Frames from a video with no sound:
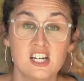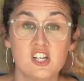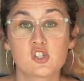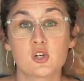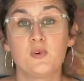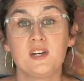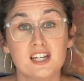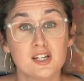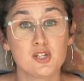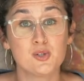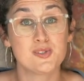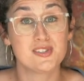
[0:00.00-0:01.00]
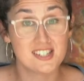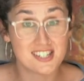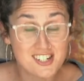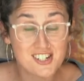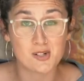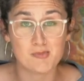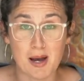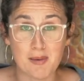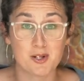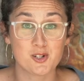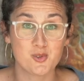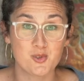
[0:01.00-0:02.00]
So we can use digital
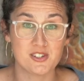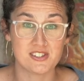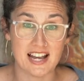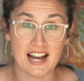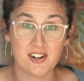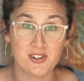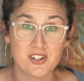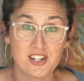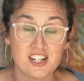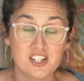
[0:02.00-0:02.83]
mapping tools now